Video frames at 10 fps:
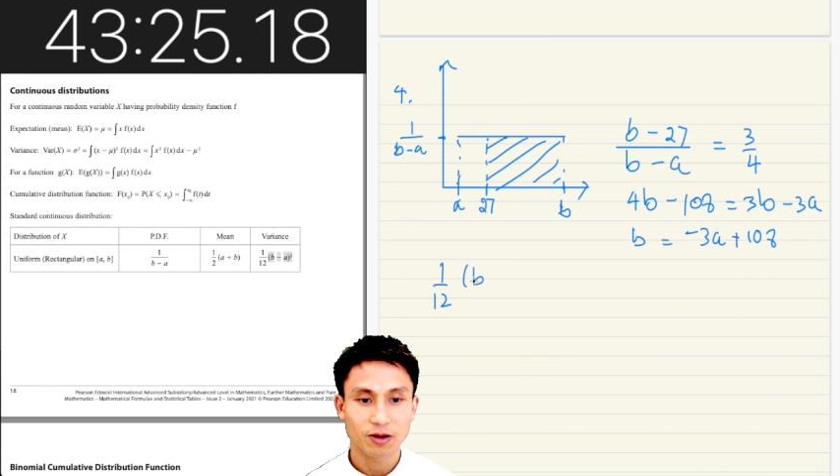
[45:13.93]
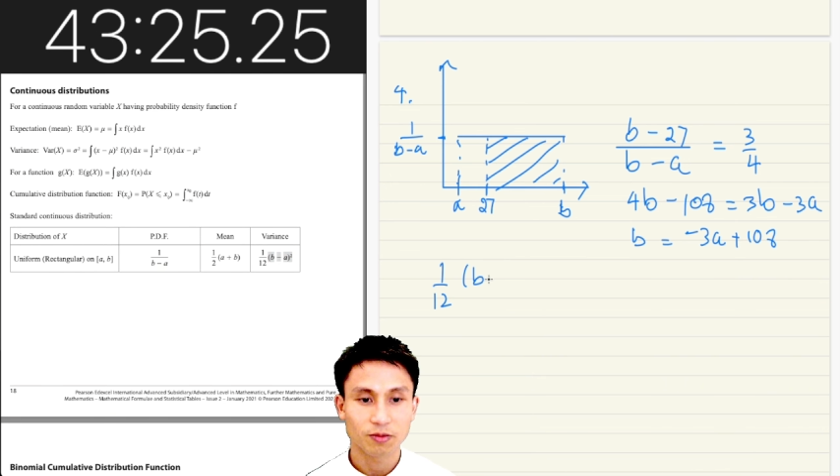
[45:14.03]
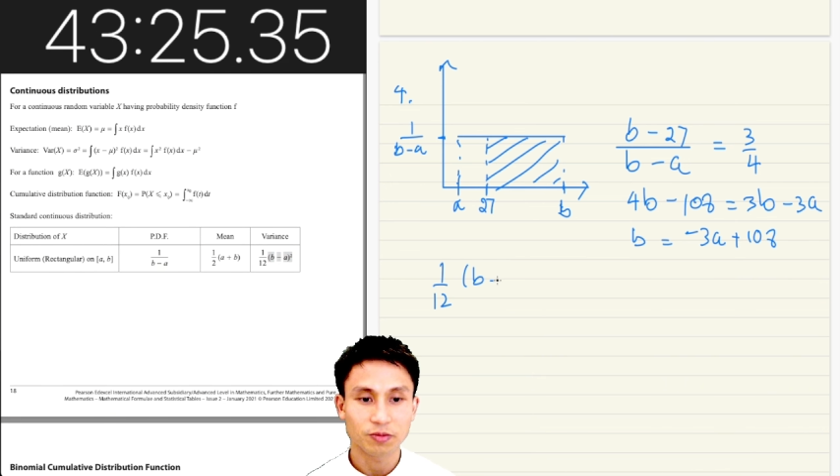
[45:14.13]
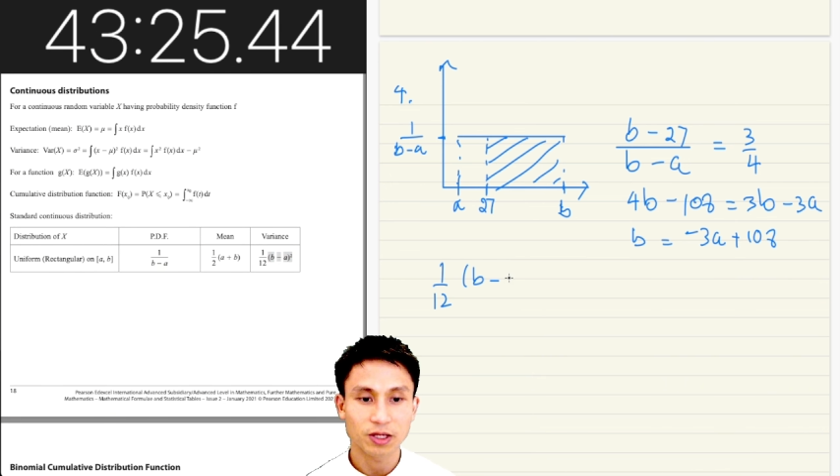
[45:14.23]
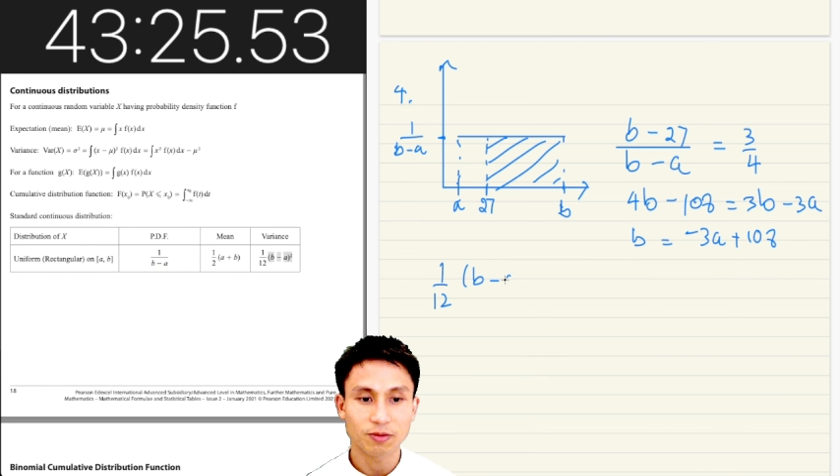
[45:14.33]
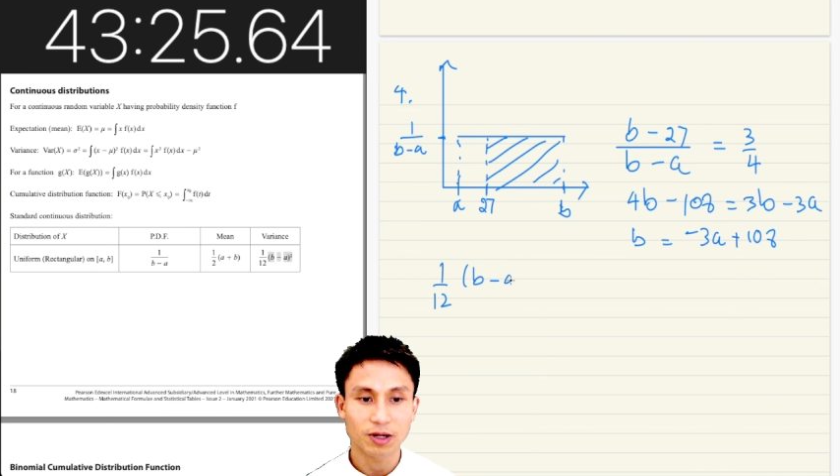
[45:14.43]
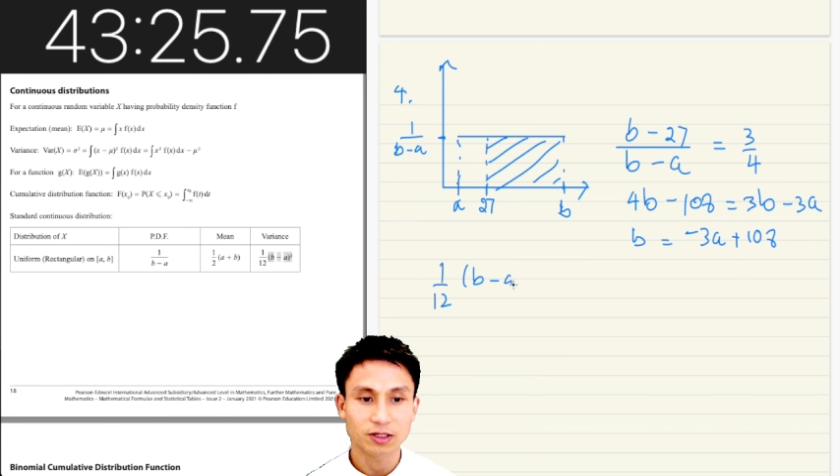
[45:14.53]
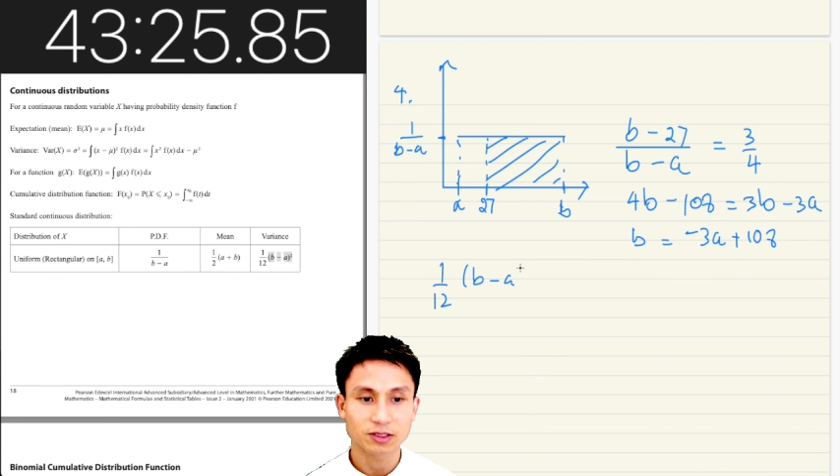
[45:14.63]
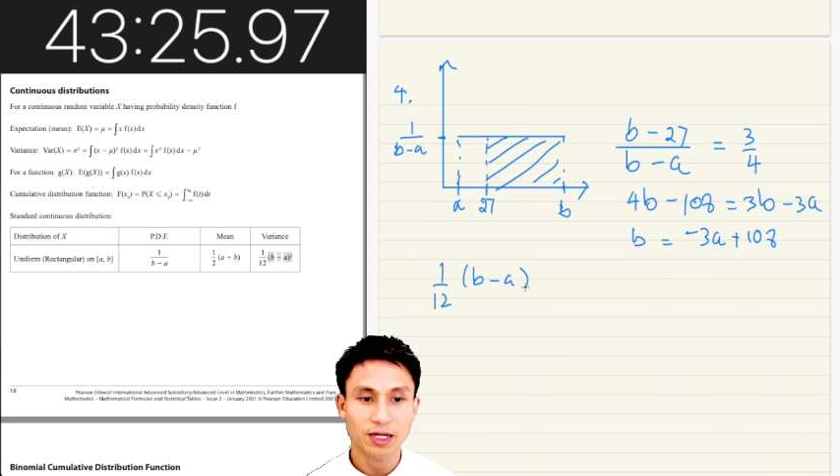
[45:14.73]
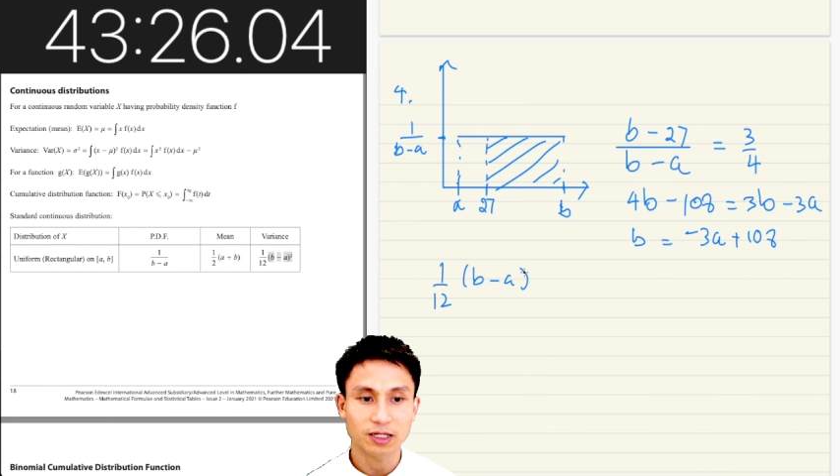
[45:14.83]
b minus
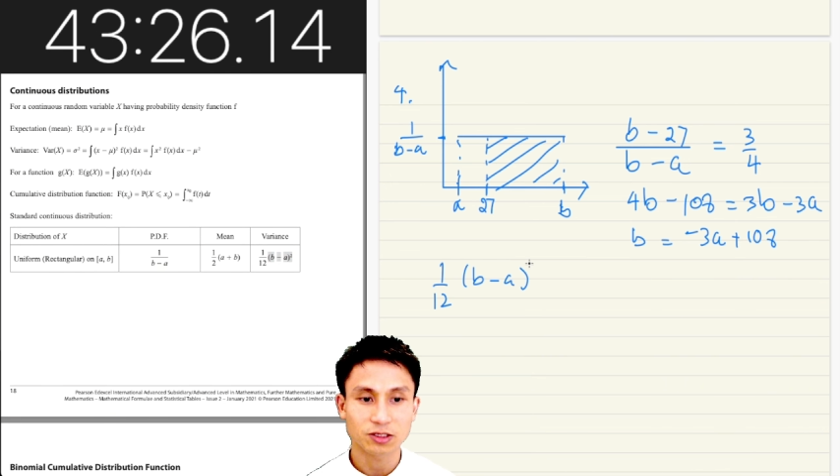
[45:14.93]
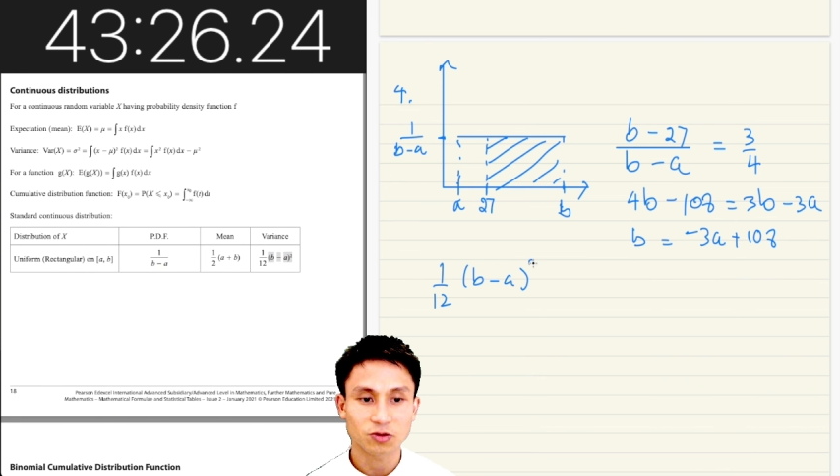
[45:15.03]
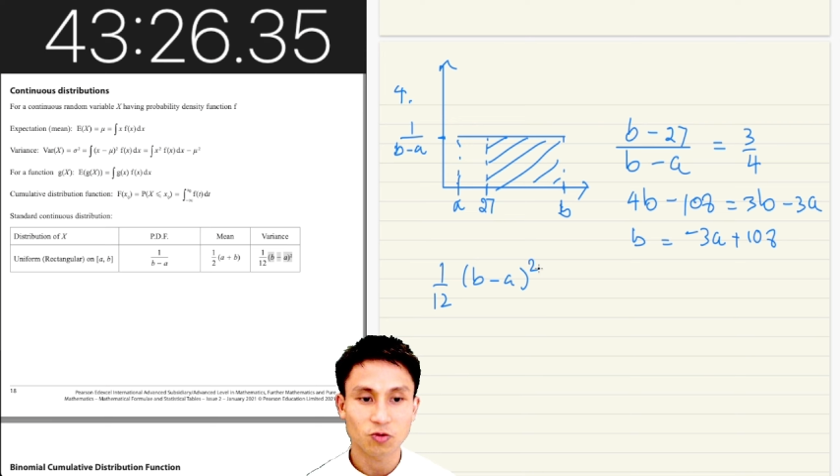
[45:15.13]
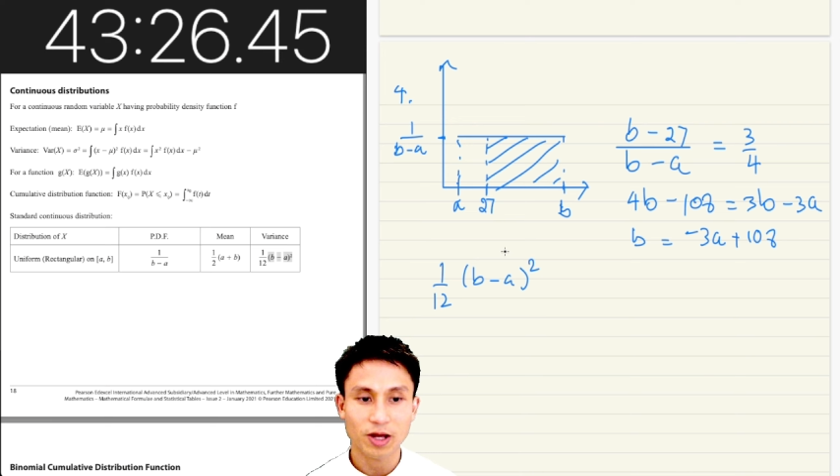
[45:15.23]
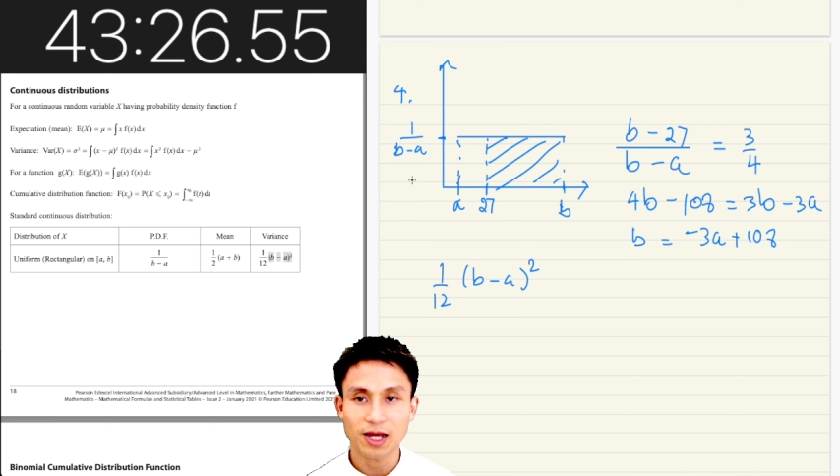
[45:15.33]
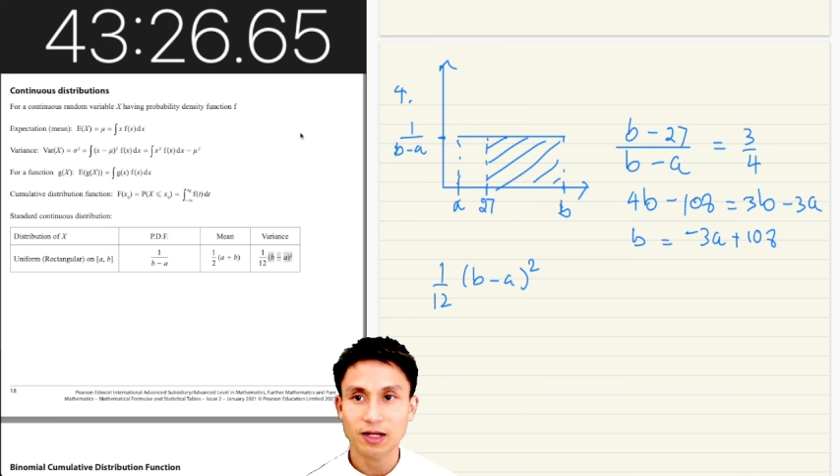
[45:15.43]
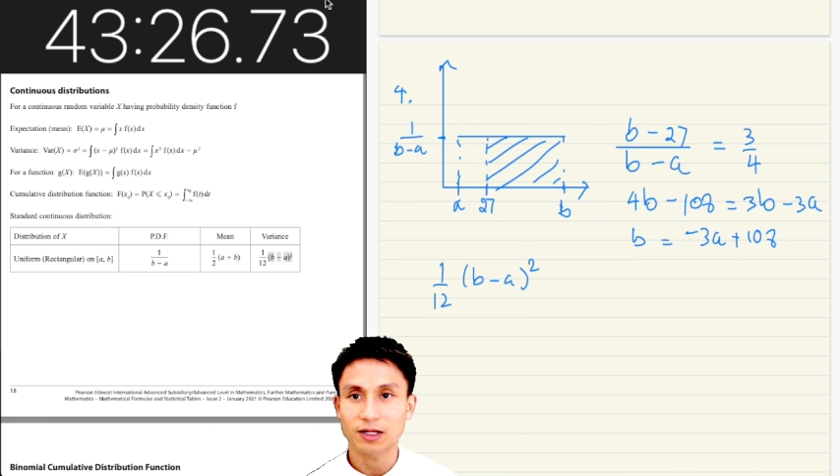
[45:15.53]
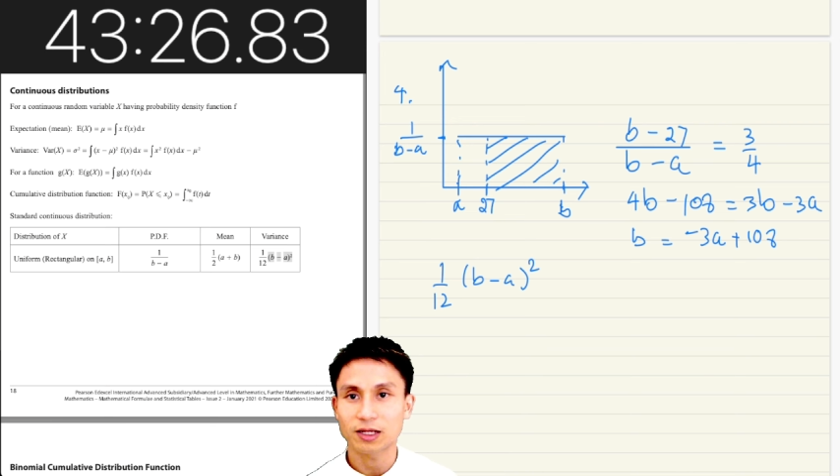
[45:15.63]
a squared,